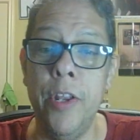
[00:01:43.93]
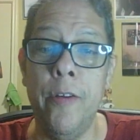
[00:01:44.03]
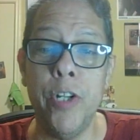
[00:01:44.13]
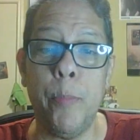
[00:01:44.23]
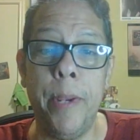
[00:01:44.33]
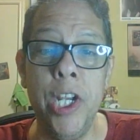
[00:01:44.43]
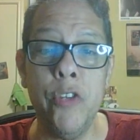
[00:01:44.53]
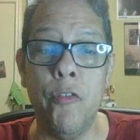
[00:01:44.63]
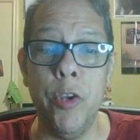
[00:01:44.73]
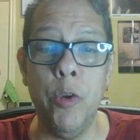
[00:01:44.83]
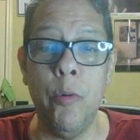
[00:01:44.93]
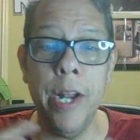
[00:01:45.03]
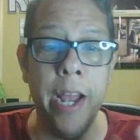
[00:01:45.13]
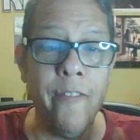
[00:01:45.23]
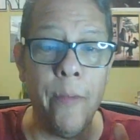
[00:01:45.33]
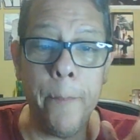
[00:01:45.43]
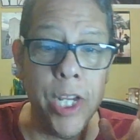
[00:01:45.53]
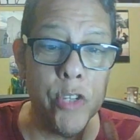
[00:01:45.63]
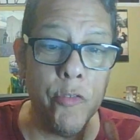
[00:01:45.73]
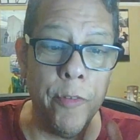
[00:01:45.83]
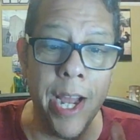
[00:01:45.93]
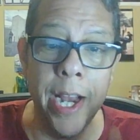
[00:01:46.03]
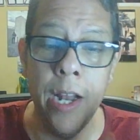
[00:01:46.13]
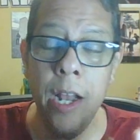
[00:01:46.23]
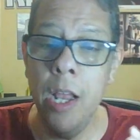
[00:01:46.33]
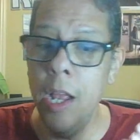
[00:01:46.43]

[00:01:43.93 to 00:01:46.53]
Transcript: You know, it's peaceful. You want to have a peaceful night.